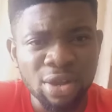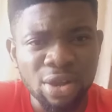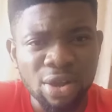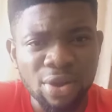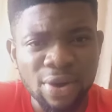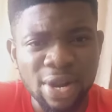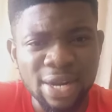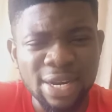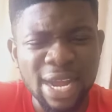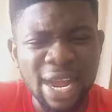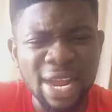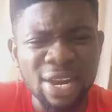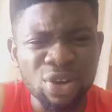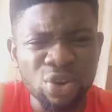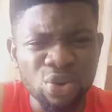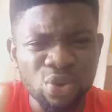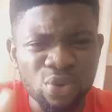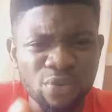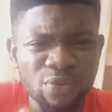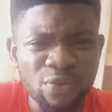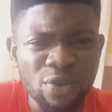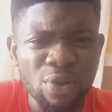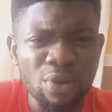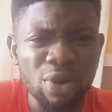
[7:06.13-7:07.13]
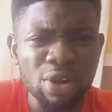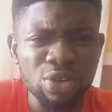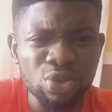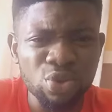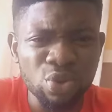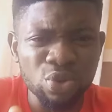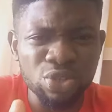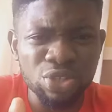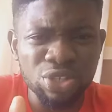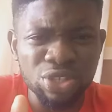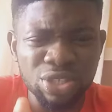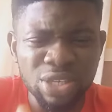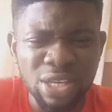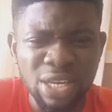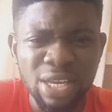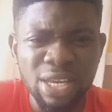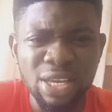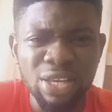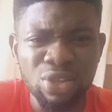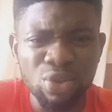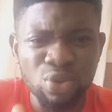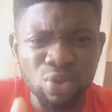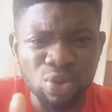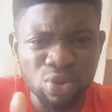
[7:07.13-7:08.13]
All right. I look forward to
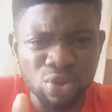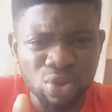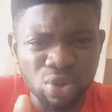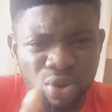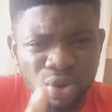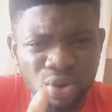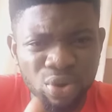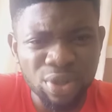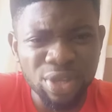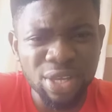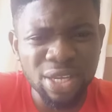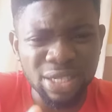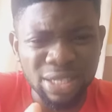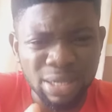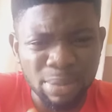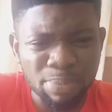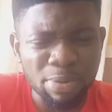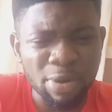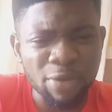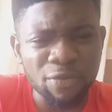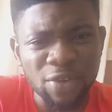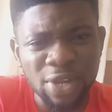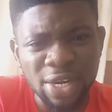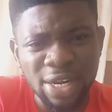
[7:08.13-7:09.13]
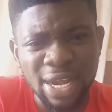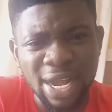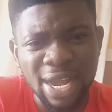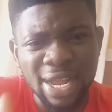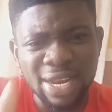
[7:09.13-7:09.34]
see you grow in the prophetic.